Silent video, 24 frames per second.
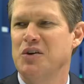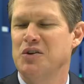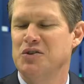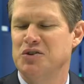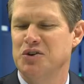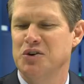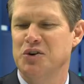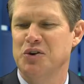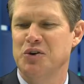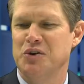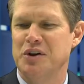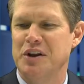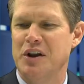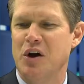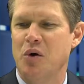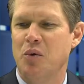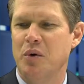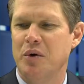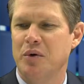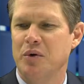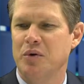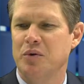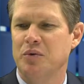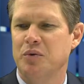Sure.
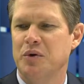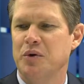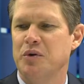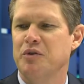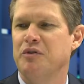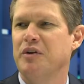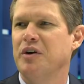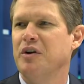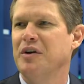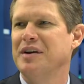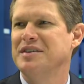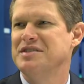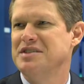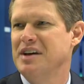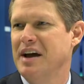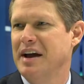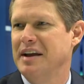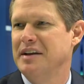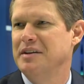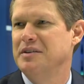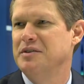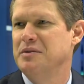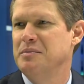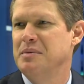We were very
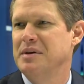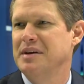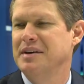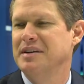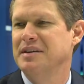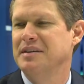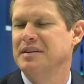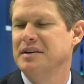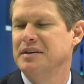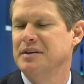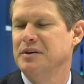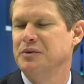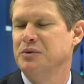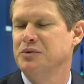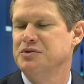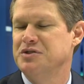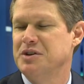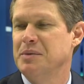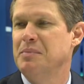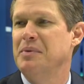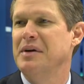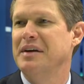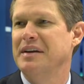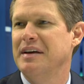excited to be
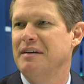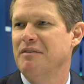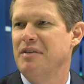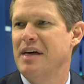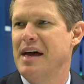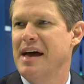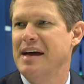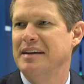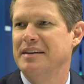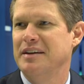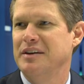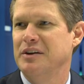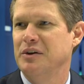recipient of that.